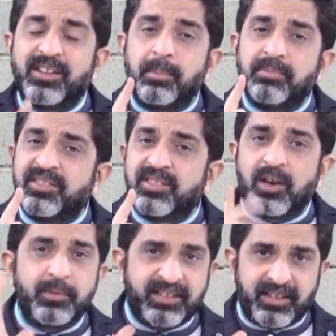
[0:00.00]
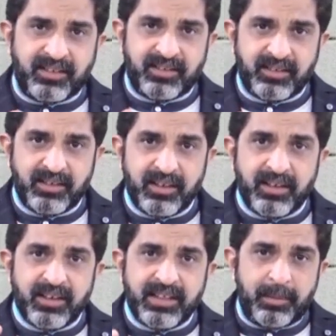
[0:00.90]
some services.
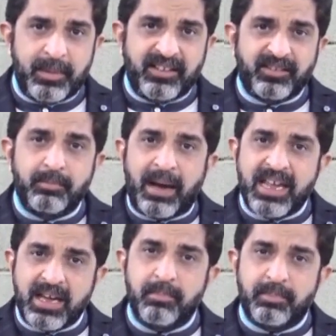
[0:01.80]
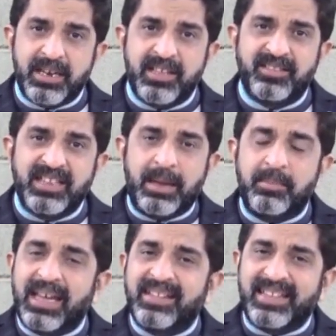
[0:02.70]
That means my company's
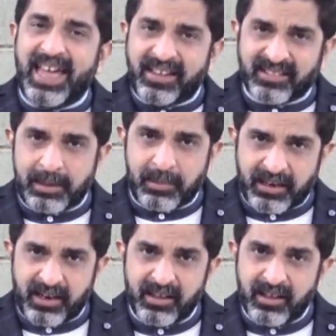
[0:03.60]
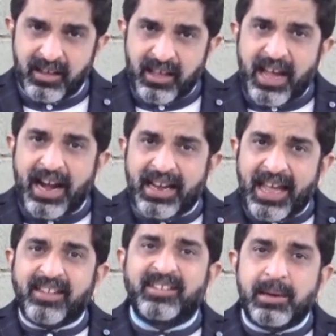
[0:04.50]
name is X Limited, and
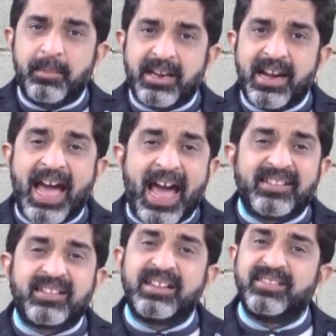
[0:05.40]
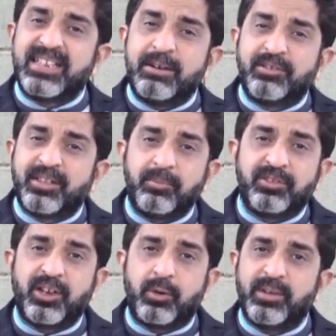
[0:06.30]
X Limited has received some
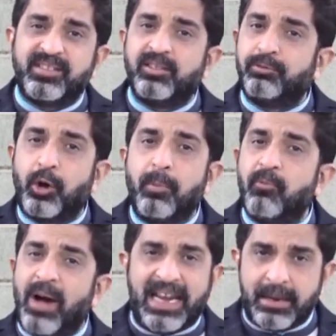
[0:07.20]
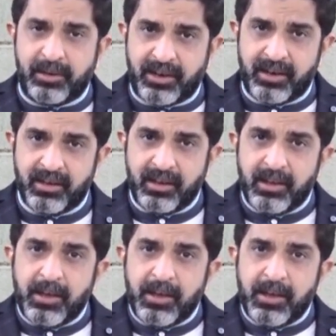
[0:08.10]
services from Y Limited.